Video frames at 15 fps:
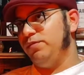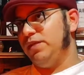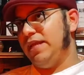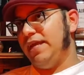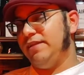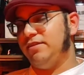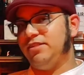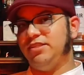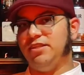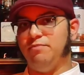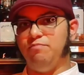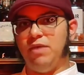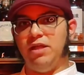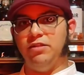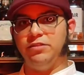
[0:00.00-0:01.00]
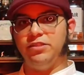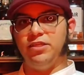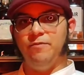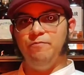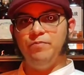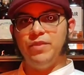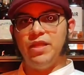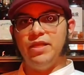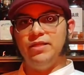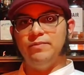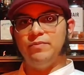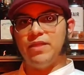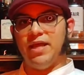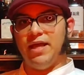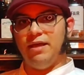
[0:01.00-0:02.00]
let melt
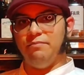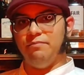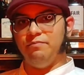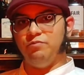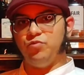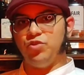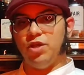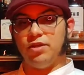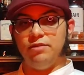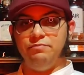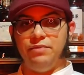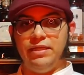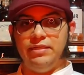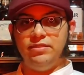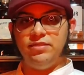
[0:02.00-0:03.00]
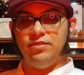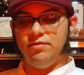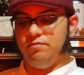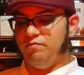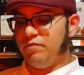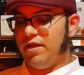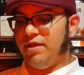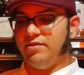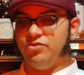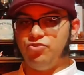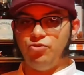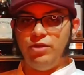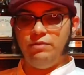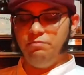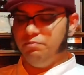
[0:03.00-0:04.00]
chocolate mint ice
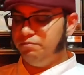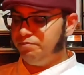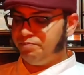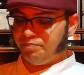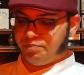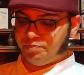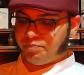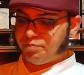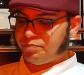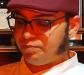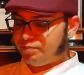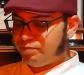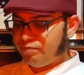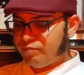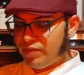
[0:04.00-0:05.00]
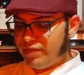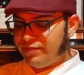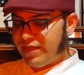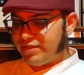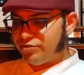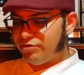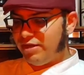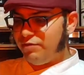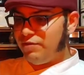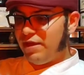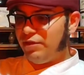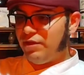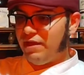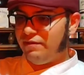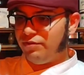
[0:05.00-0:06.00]
cream. That's really
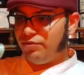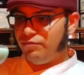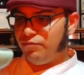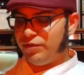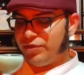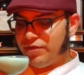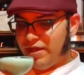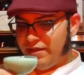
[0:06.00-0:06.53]
what you